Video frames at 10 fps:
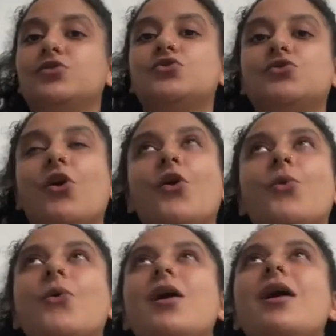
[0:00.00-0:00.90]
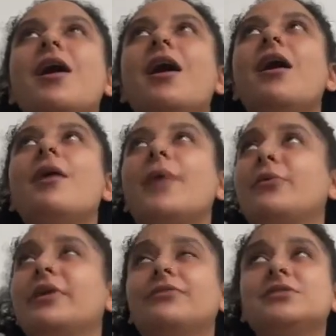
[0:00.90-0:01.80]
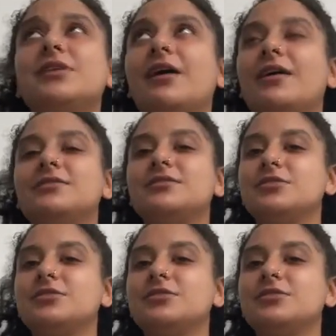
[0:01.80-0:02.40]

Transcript: So, I would have to say honestly,